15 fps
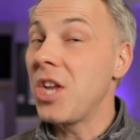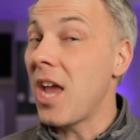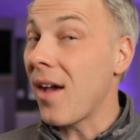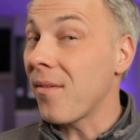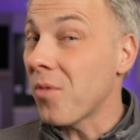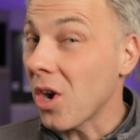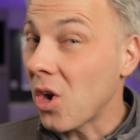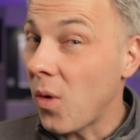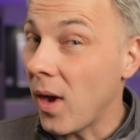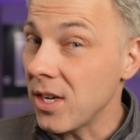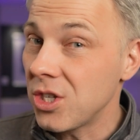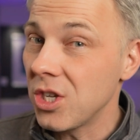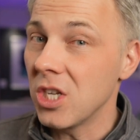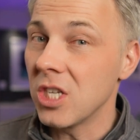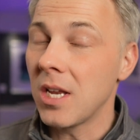Do you have more
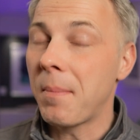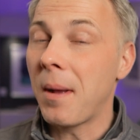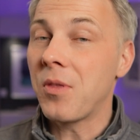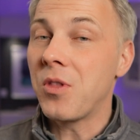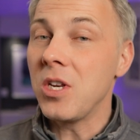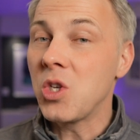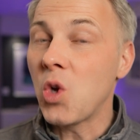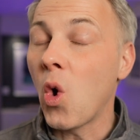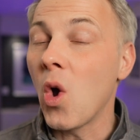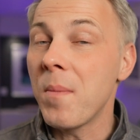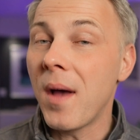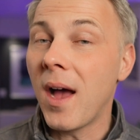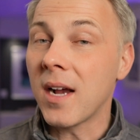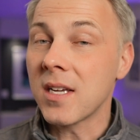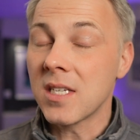questions about the
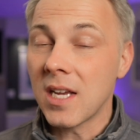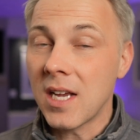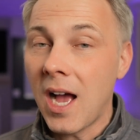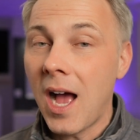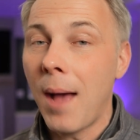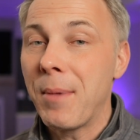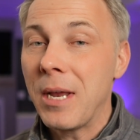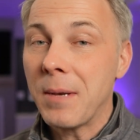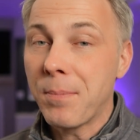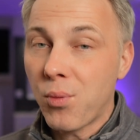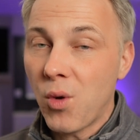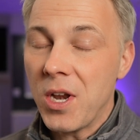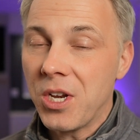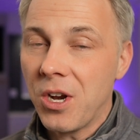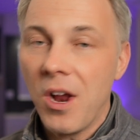Toybox Comet
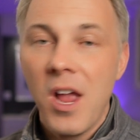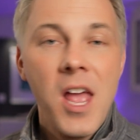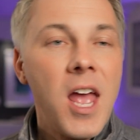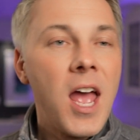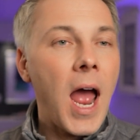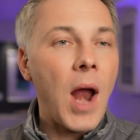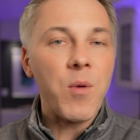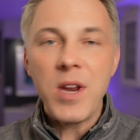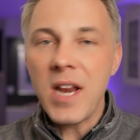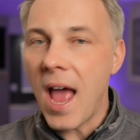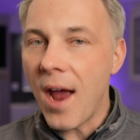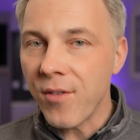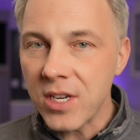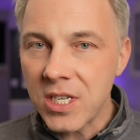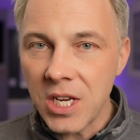printer? I read
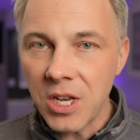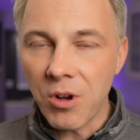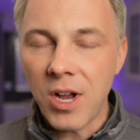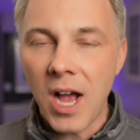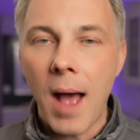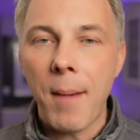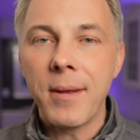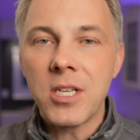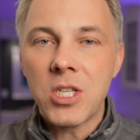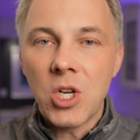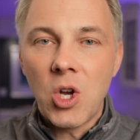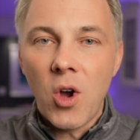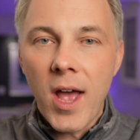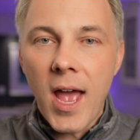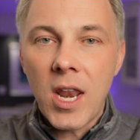every single comment,
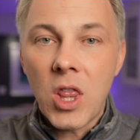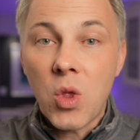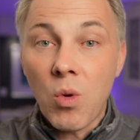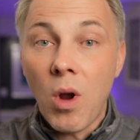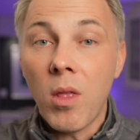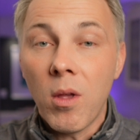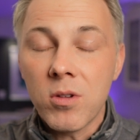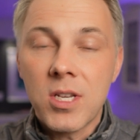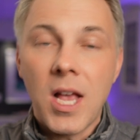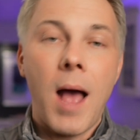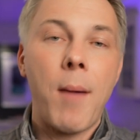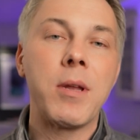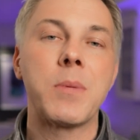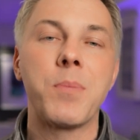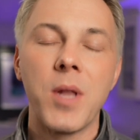so go ahead, throw those
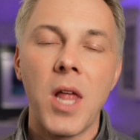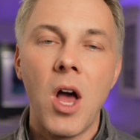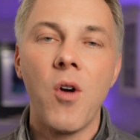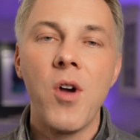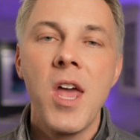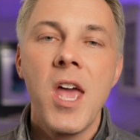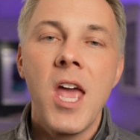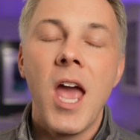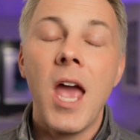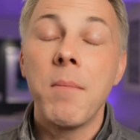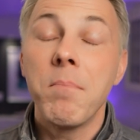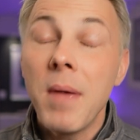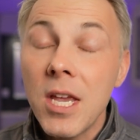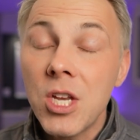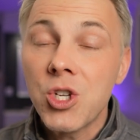comments below
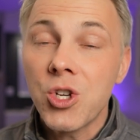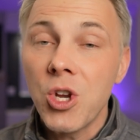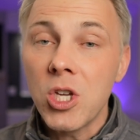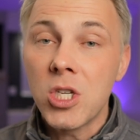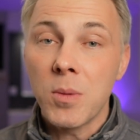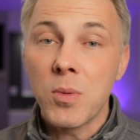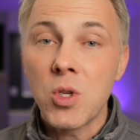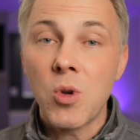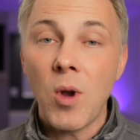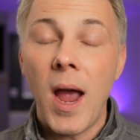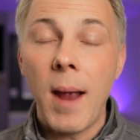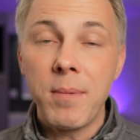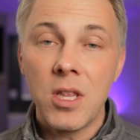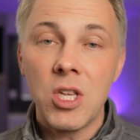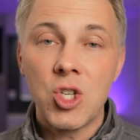and make sure you
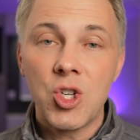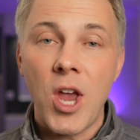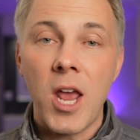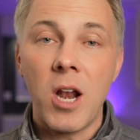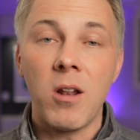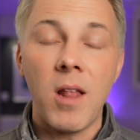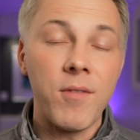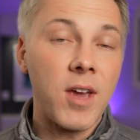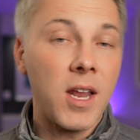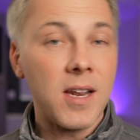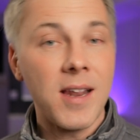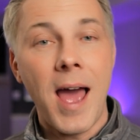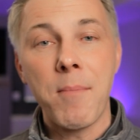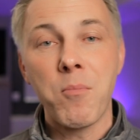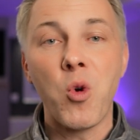subscribe to this channel. I've got
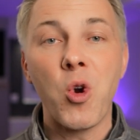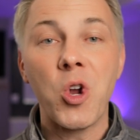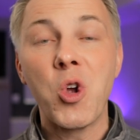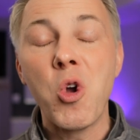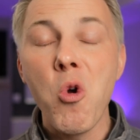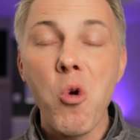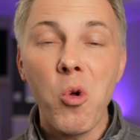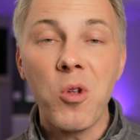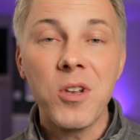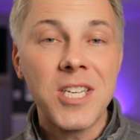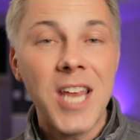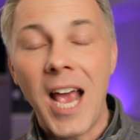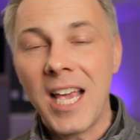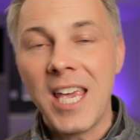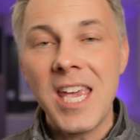a lot more cool,
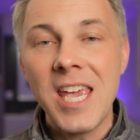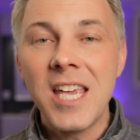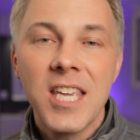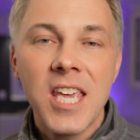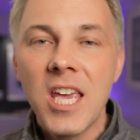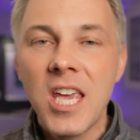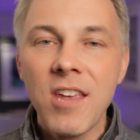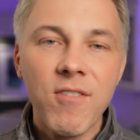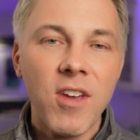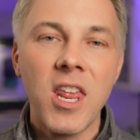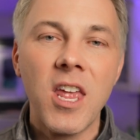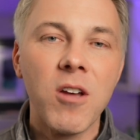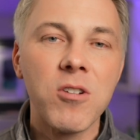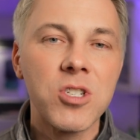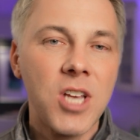techie, geeky
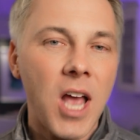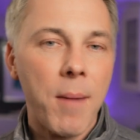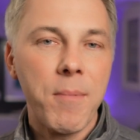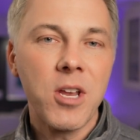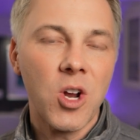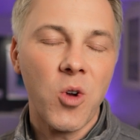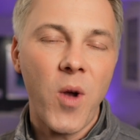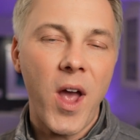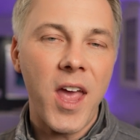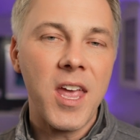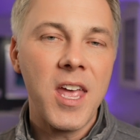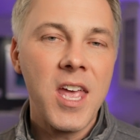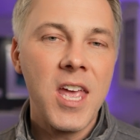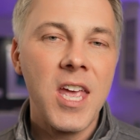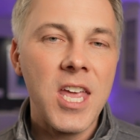videos coming your
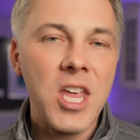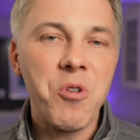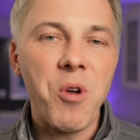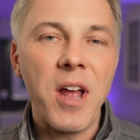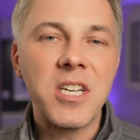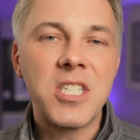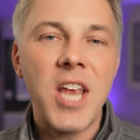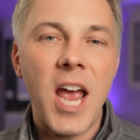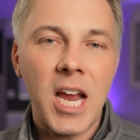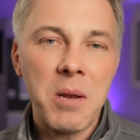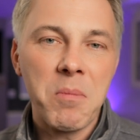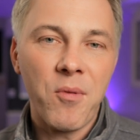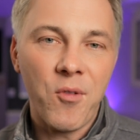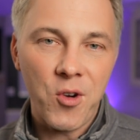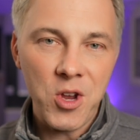way here on Tech
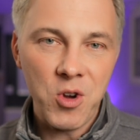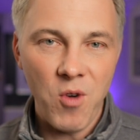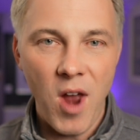It Before You